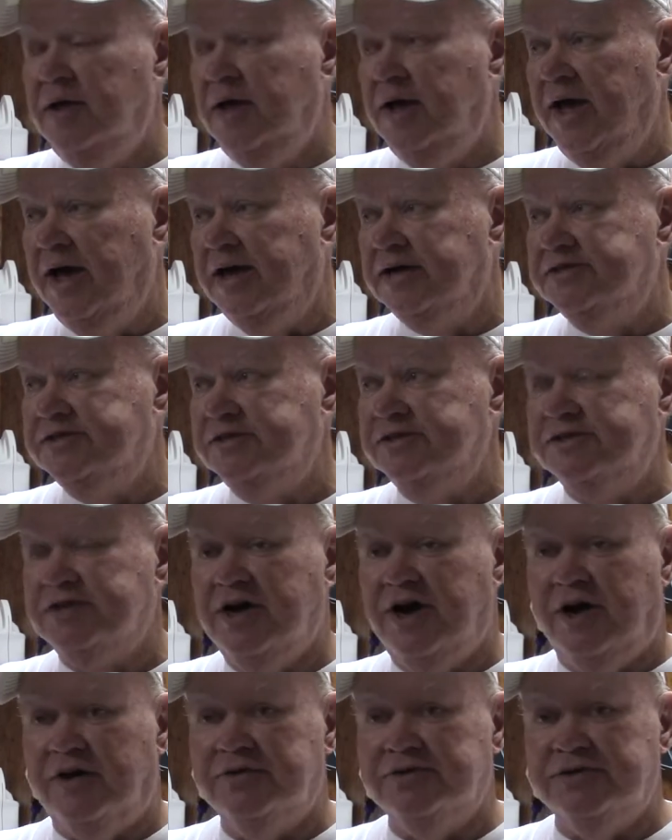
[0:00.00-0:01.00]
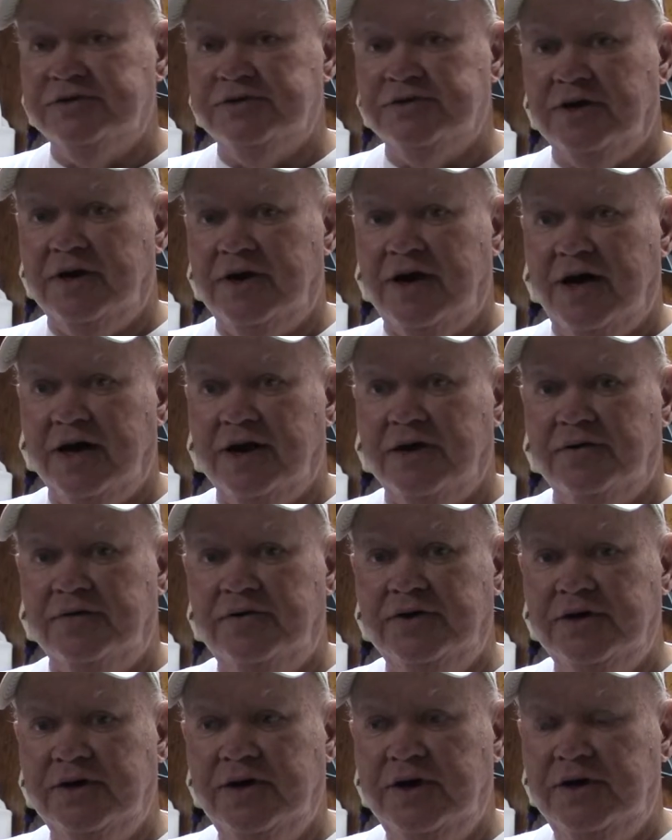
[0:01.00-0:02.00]
essence causes a lot
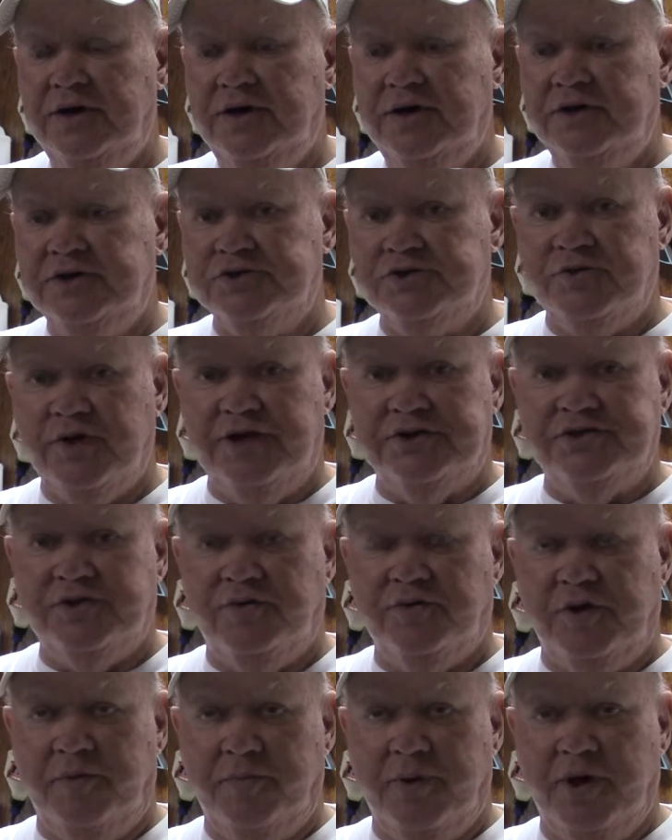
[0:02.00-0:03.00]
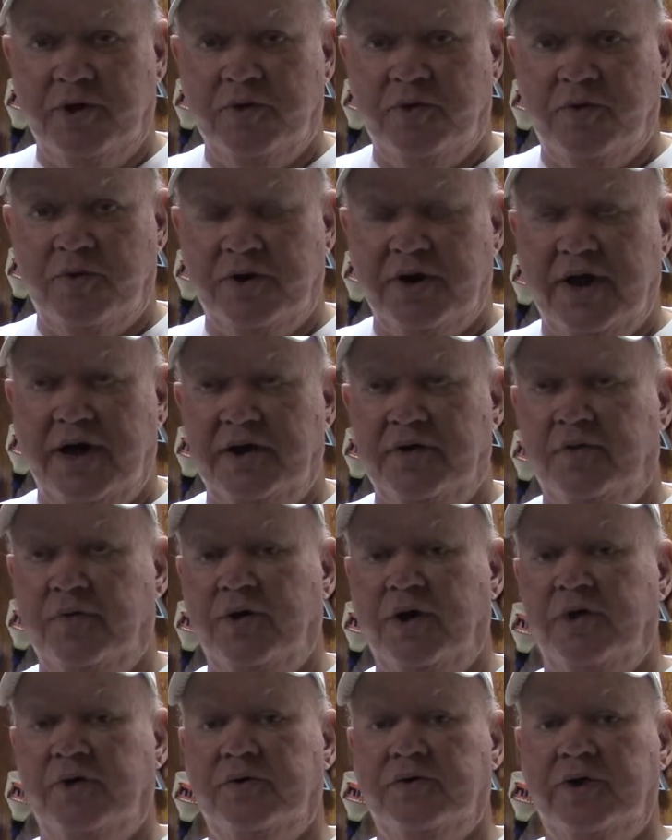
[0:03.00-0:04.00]
of stress on your boat going down the
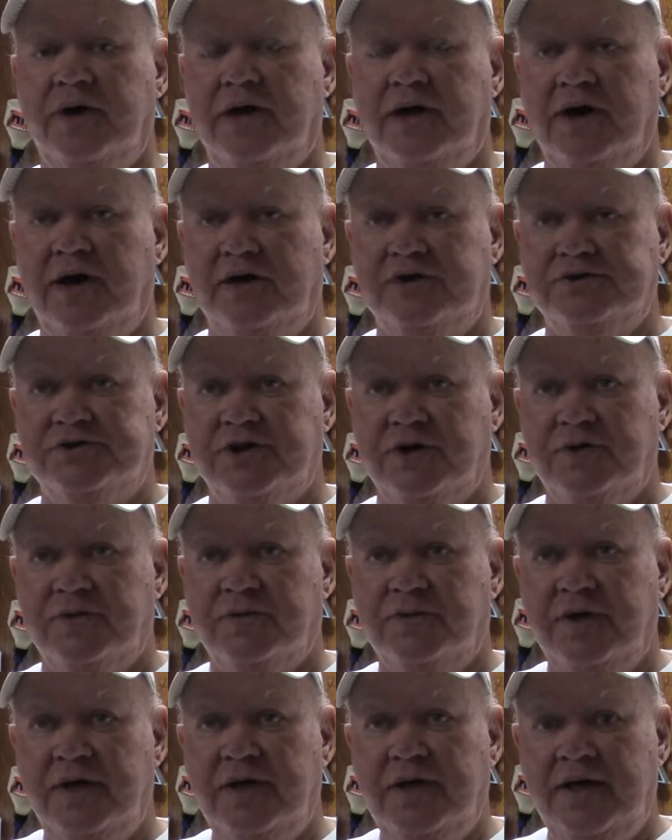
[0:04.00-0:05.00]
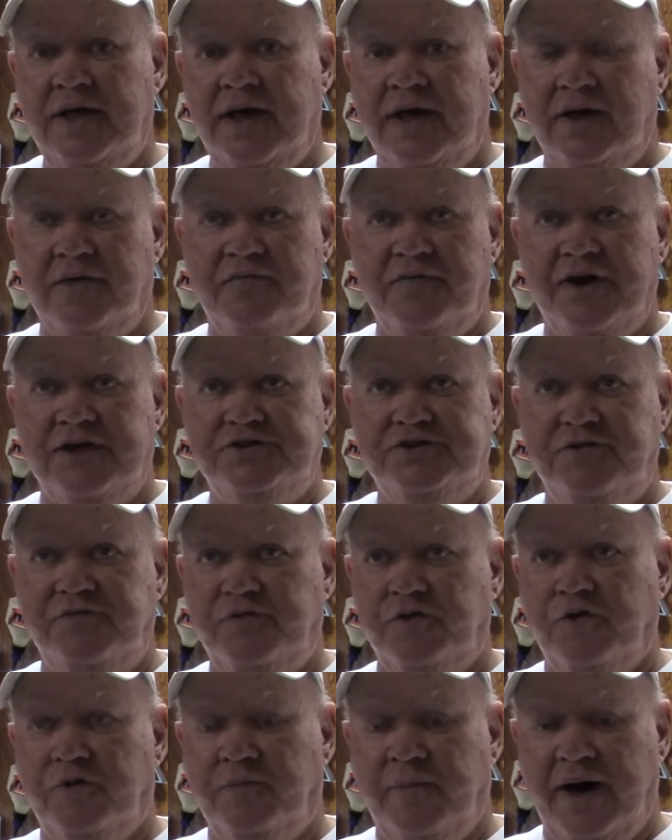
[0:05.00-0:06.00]
road, and also it affects your
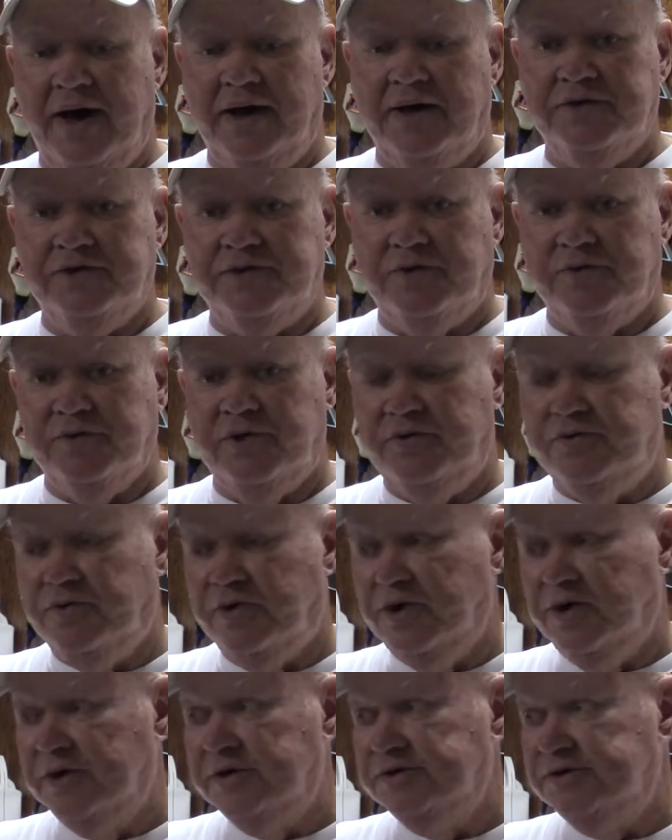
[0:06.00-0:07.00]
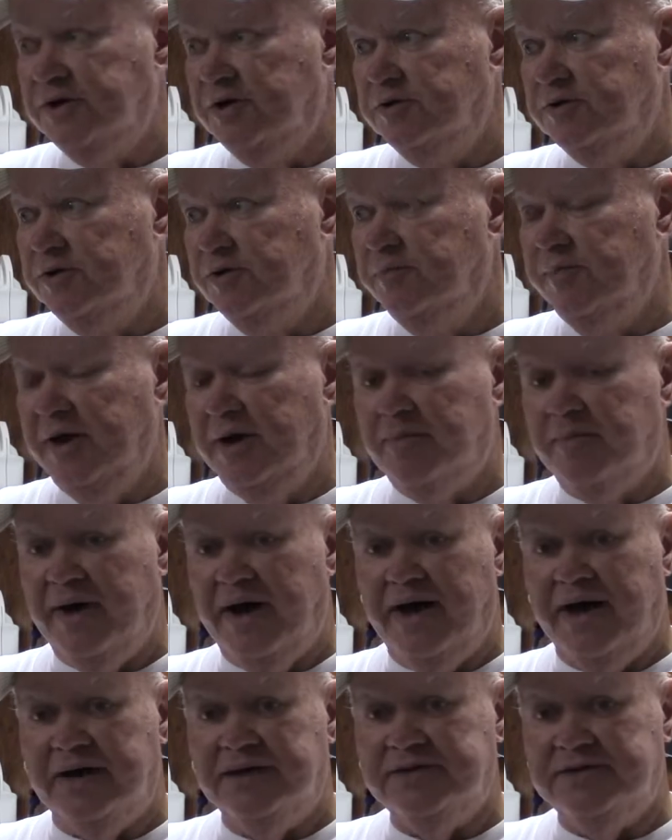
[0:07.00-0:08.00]
fuel mileage on your truck. So to
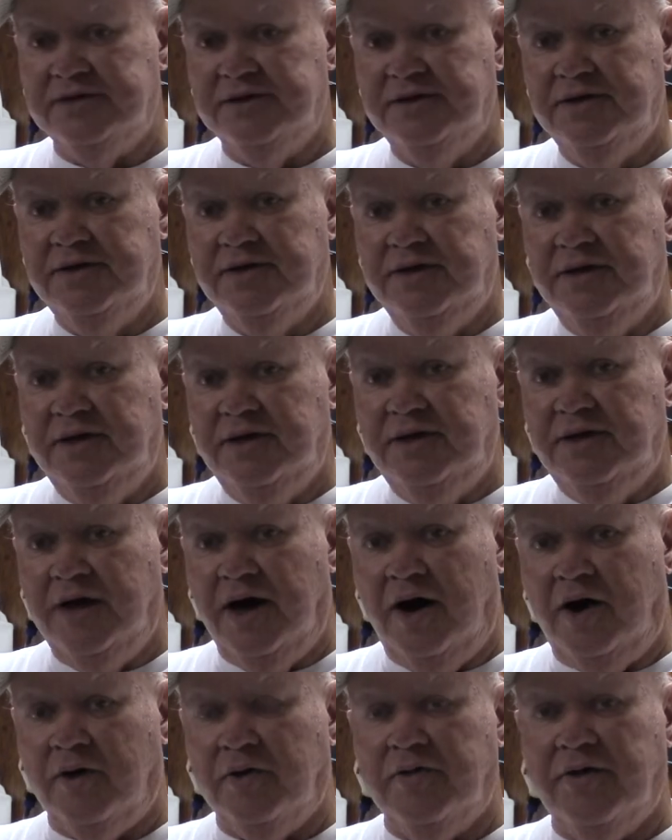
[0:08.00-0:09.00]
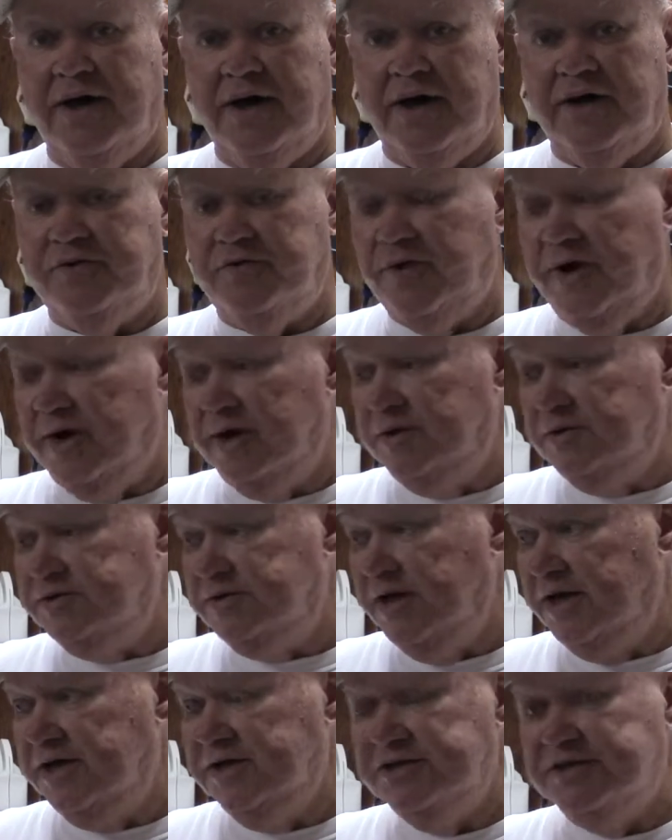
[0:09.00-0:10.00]
minimize all of that, I try to
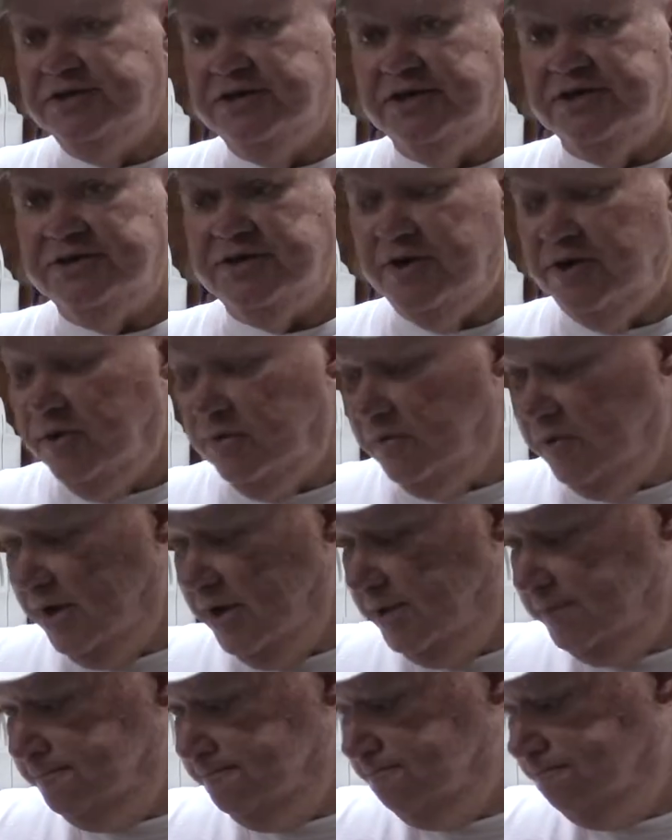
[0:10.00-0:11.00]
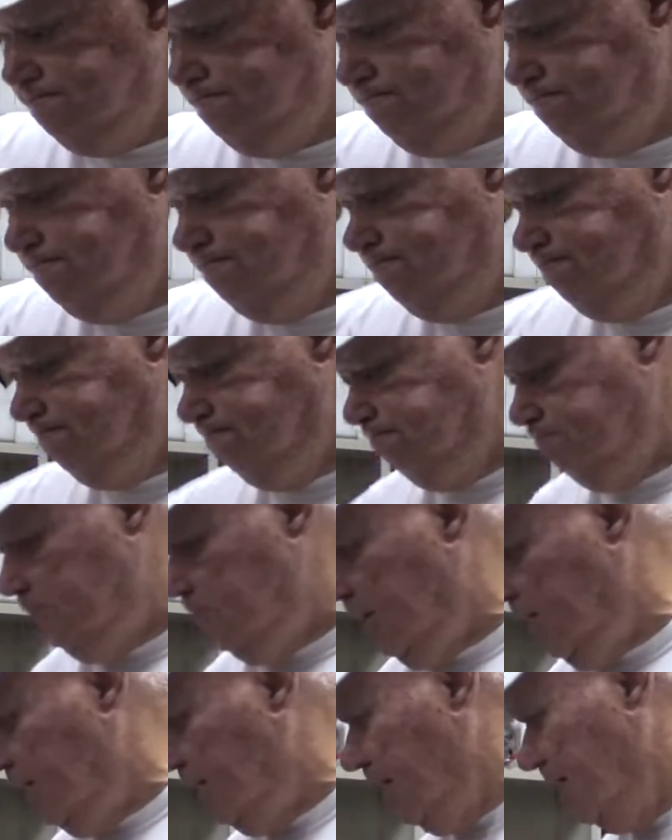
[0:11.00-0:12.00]
stay consistent on that.
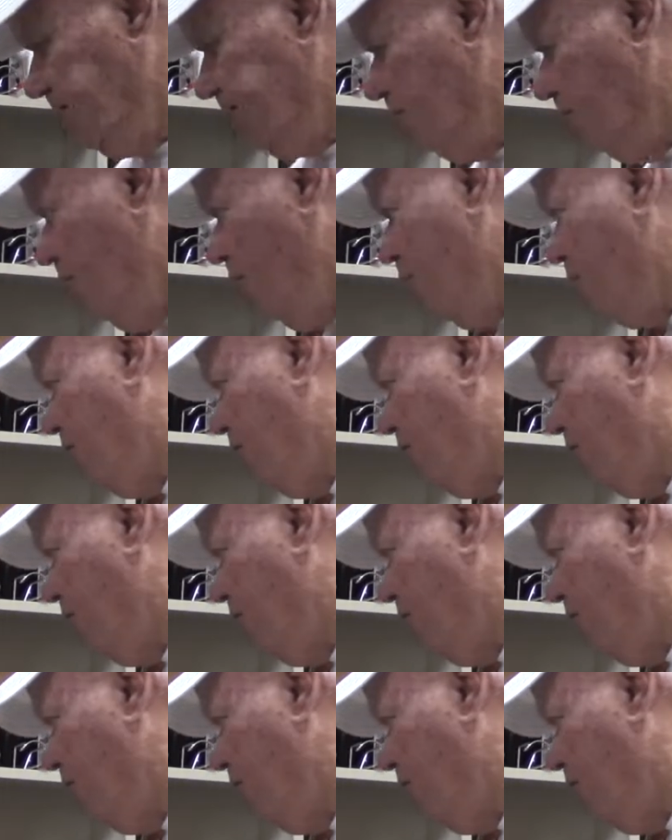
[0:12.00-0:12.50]
As I walk